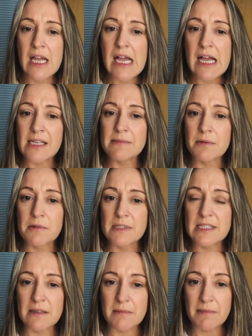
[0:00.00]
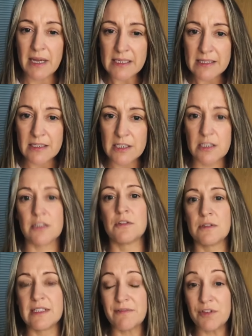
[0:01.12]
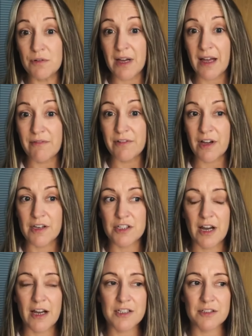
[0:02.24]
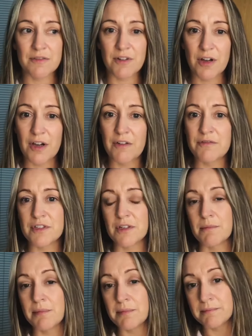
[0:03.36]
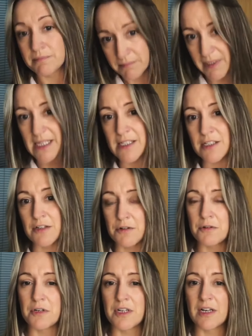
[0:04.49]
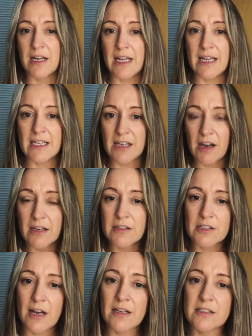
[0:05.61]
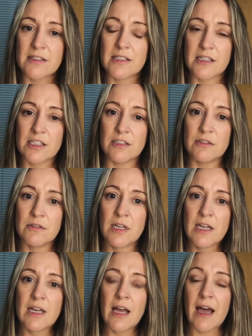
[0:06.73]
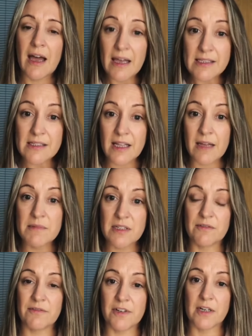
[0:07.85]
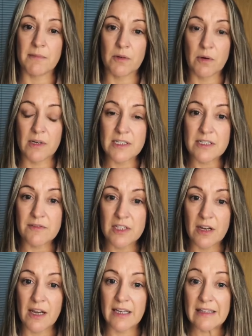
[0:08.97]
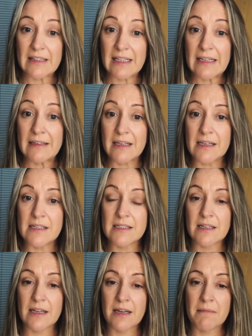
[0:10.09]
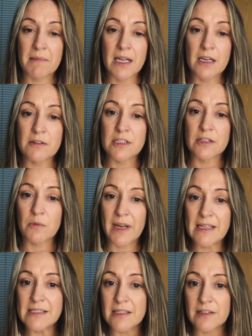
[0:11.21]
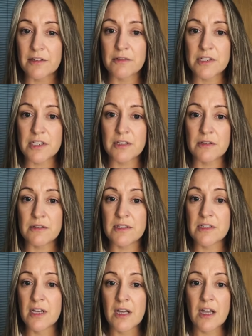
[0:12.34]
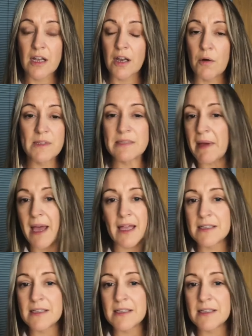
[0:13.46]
I suppose the best thing to do is, if you have a contractor involved, a builder or a tiling contractor, is that you ask them to confirm the quantity of tiling that they'll need, including the waste that they're going to use. It'll always depend